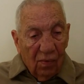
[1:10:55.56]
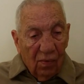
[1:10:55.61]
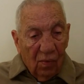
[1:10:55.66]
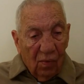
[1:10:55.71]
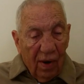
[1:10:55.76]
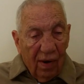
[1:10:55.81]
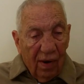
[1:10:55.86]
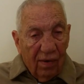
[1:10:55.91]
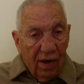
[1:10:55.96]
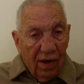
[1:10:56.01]

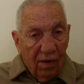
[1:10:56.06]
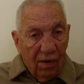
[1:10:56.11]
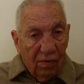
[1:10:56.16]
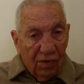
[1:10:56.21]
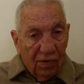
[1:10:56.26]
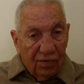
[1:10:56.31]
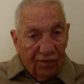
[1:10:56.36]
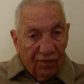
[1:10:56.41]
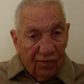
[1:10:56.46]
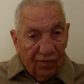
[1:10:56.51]
where he
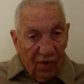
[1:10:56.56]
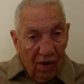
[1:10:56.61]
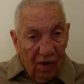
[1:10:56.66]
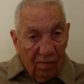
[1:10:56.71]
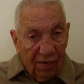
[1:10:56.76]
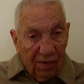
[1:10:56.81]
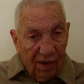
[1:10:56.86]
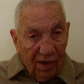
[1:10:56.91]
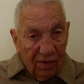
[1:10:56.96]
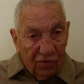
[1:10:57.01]
was
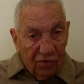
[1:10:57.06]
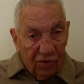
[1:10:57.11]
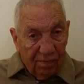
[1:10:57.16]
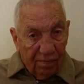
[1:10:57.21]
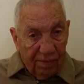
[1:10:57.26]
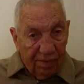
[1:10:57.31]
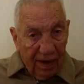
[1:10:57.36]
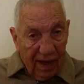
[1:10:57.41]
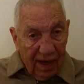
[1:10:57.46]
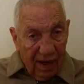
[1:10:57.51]
from in
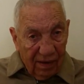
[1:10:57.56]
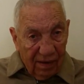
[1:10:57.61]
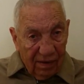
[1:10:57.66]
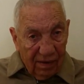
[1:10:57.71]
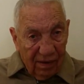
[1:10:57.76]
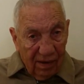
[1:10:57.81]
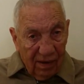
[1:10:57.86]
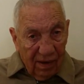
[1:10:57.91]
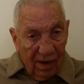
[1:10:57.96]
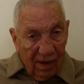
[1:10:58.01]

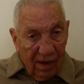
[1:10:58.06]
Japan